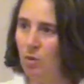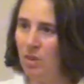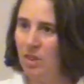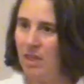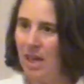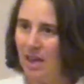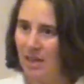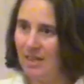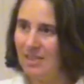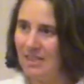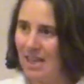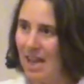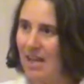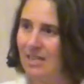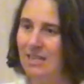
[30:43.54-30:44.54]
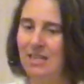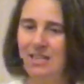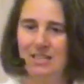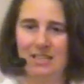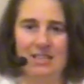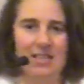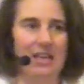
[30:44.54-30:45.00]
with that
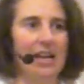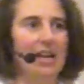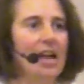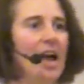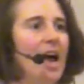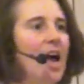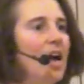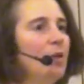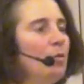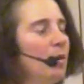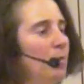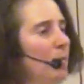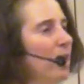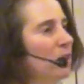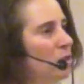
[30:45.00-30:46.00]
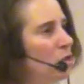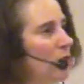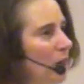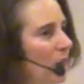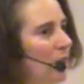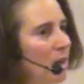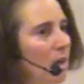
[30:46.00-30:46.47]
exactness that I had when my
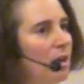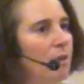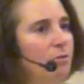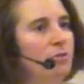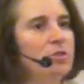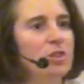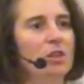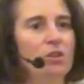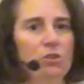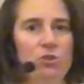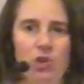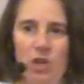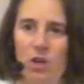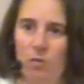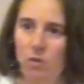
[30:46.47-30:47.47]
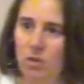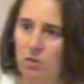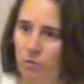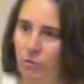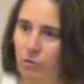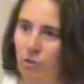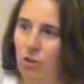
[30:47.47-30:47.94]
jing, physical jing,
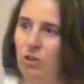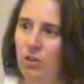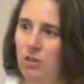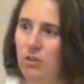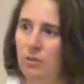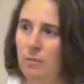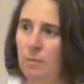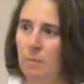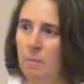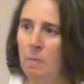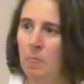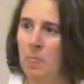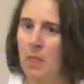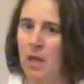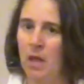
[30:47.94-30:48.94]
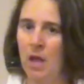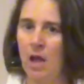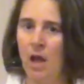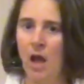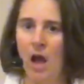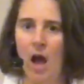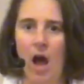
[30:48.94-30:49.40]
was full,
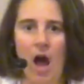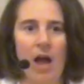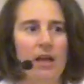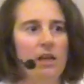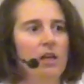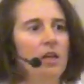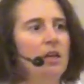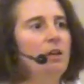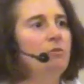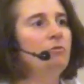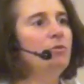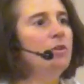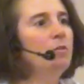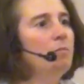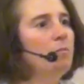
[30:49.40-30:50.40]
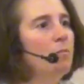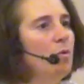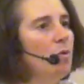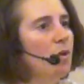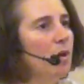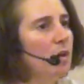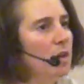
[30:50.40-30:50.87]
I even
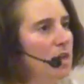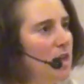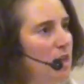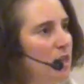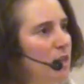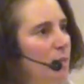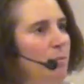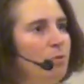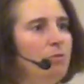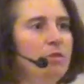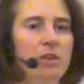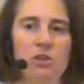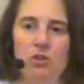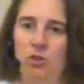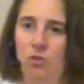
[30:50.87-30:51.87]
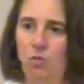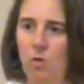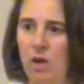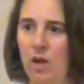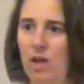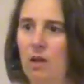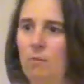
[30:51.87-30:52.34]
more need to move into
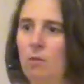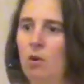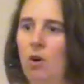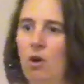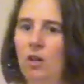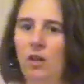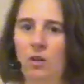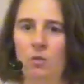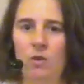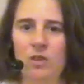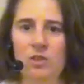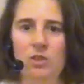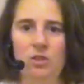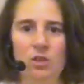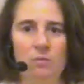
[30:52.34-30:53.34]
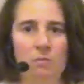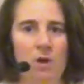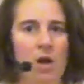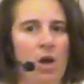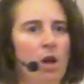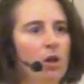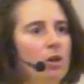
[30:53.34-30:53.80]
what I am calling wisdom,
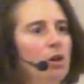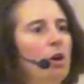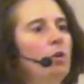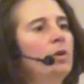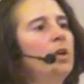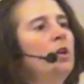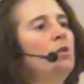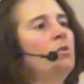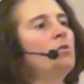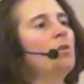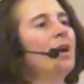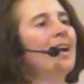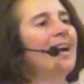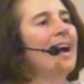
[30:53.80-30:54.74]
knowing who I